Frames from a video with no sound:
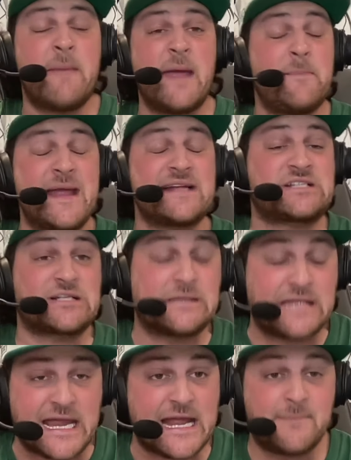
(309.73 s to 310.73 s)
Maybe it's
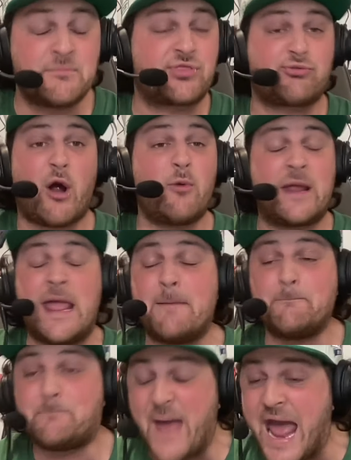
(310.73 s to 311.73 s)
Liam throwing
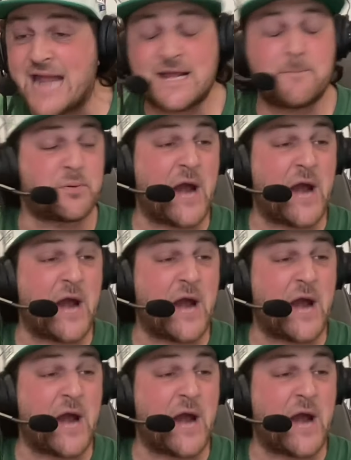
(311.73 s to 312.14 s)
him batting